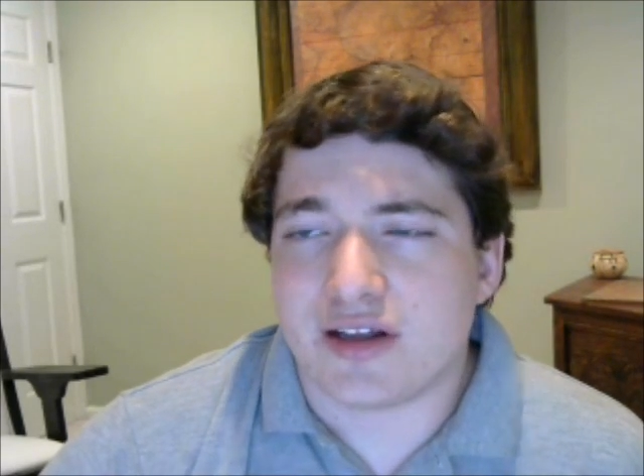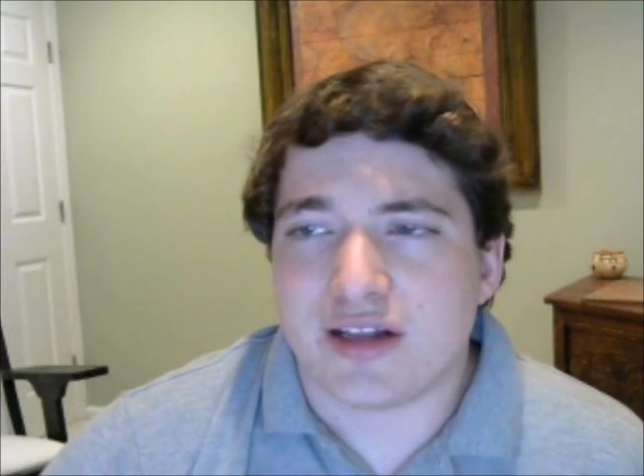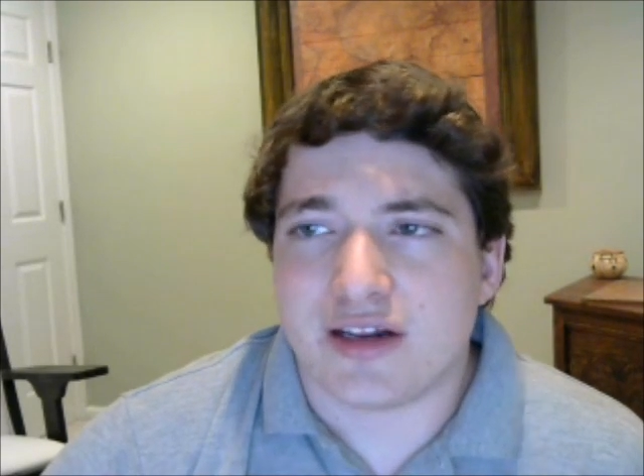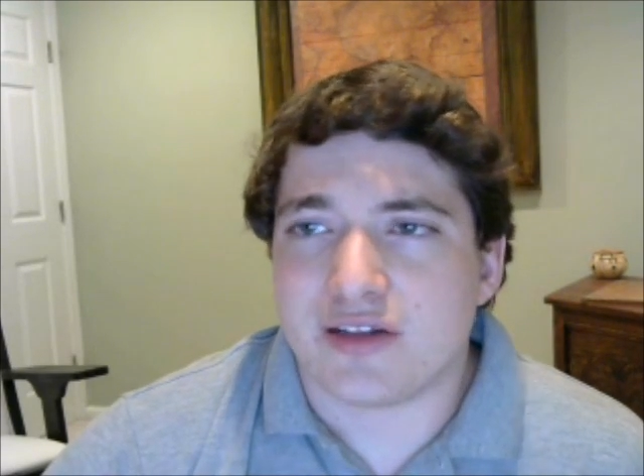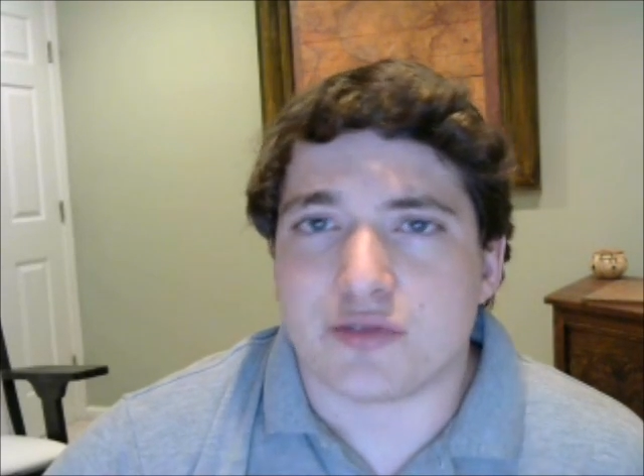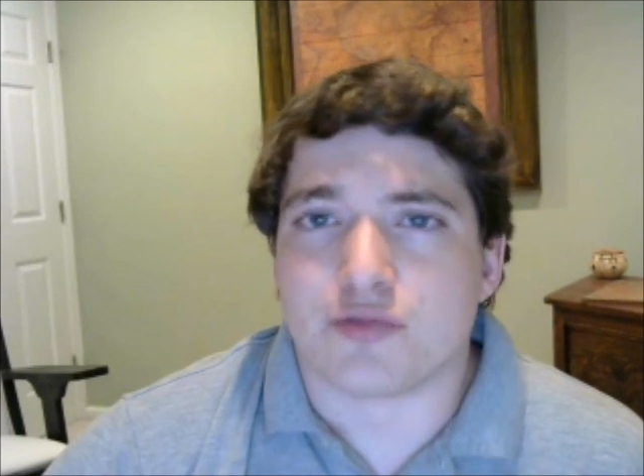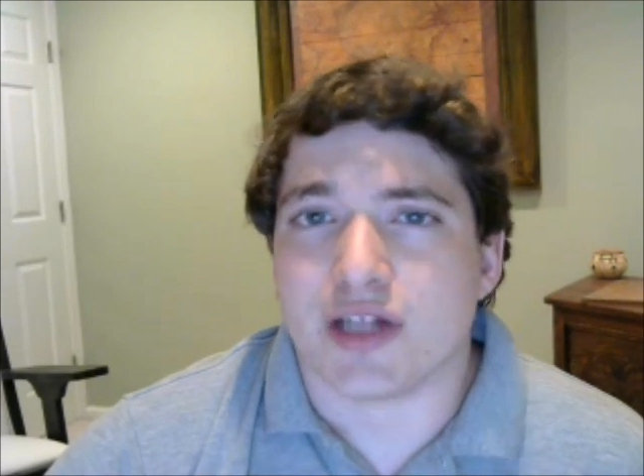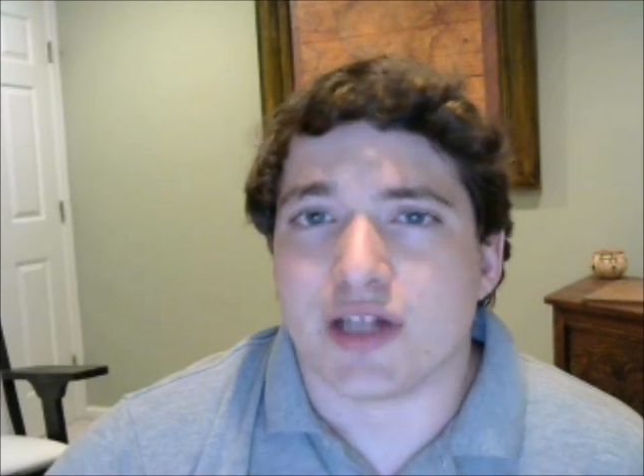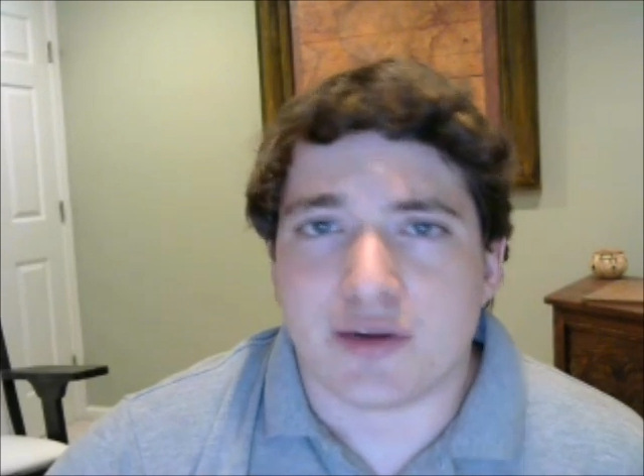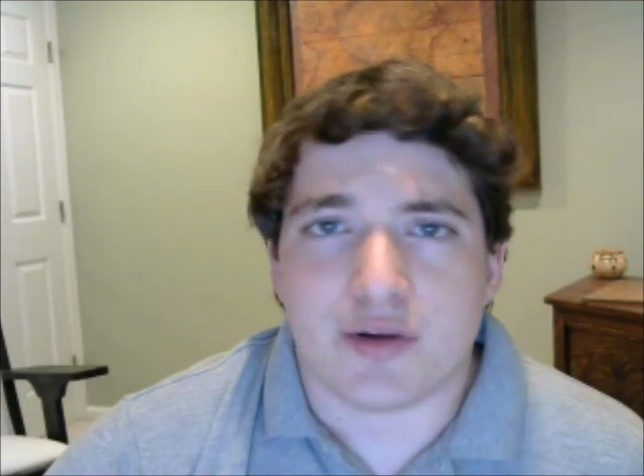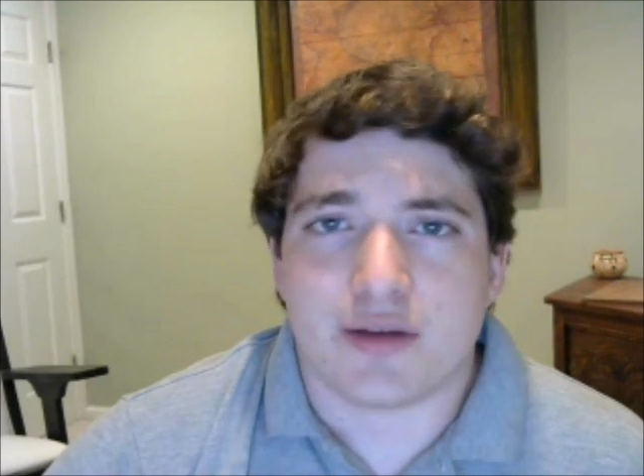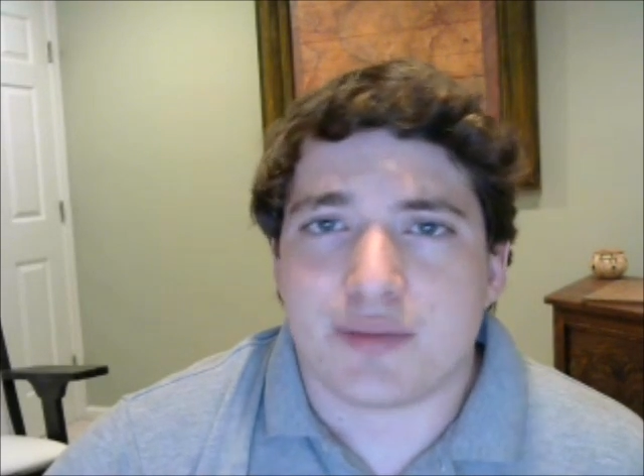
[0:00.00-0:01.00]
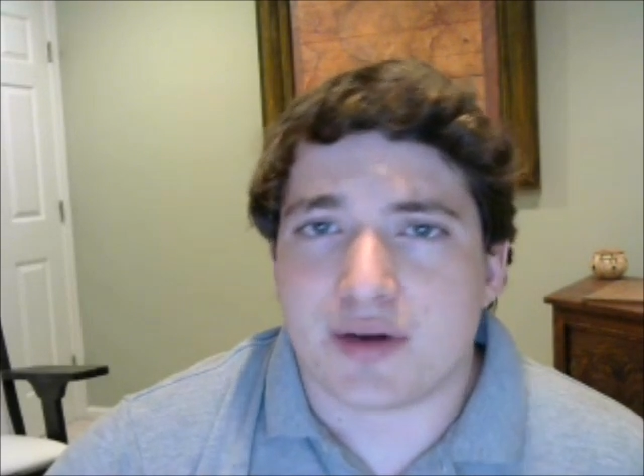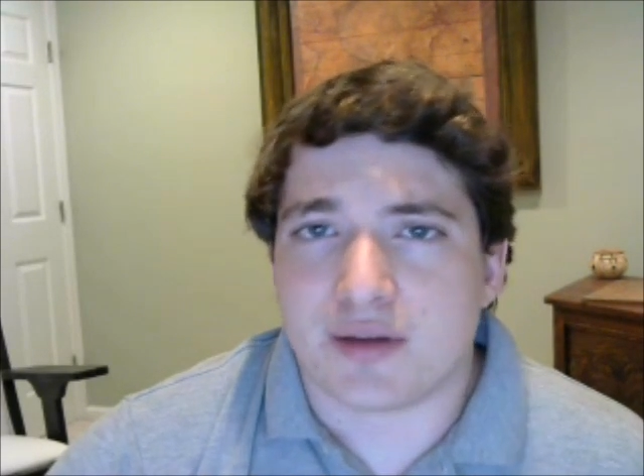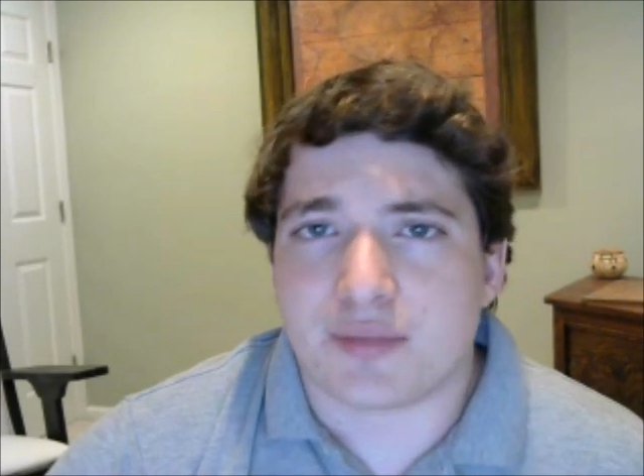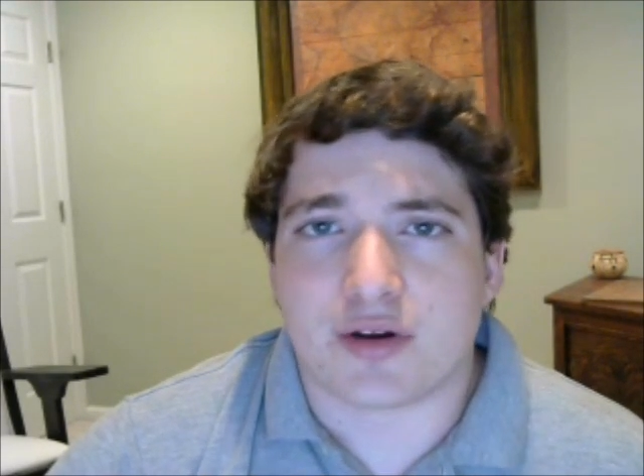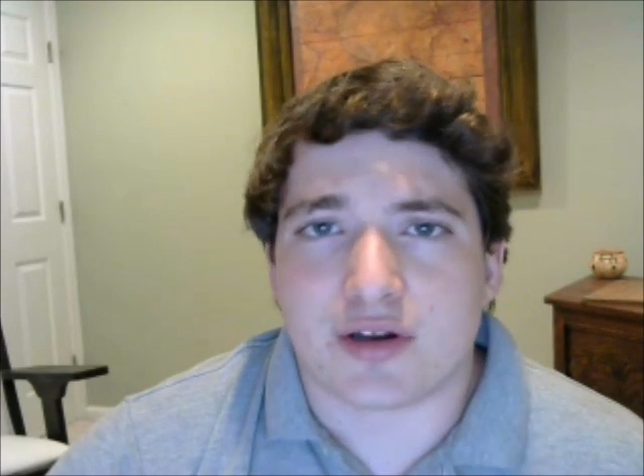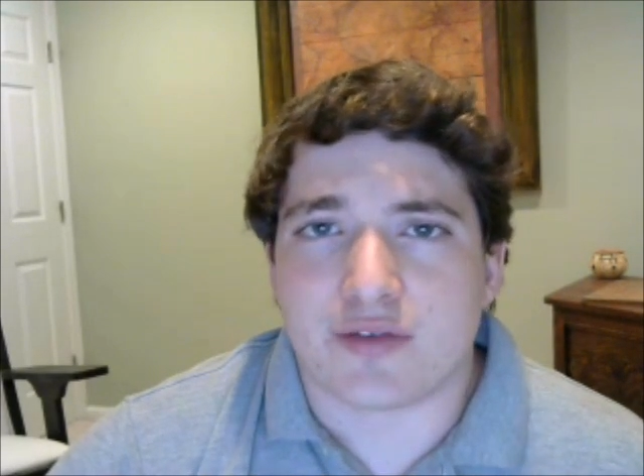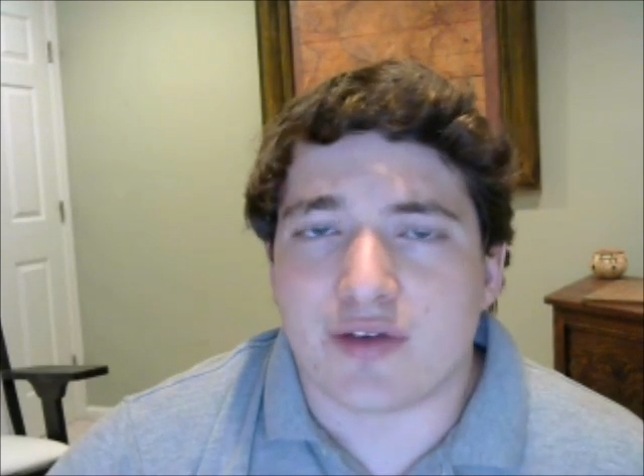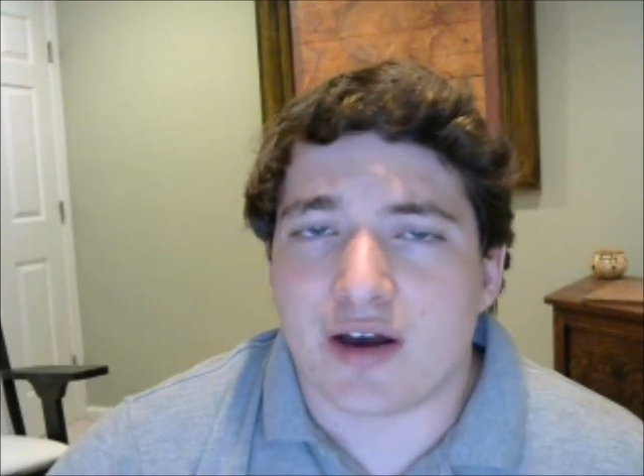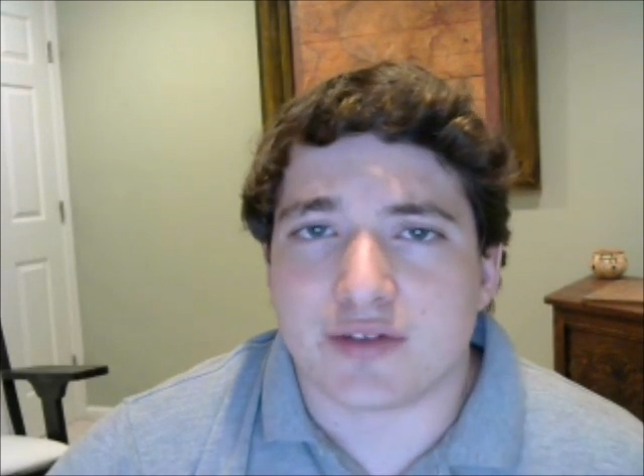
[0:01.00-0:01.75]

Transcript: He didn't do really well. He put up 35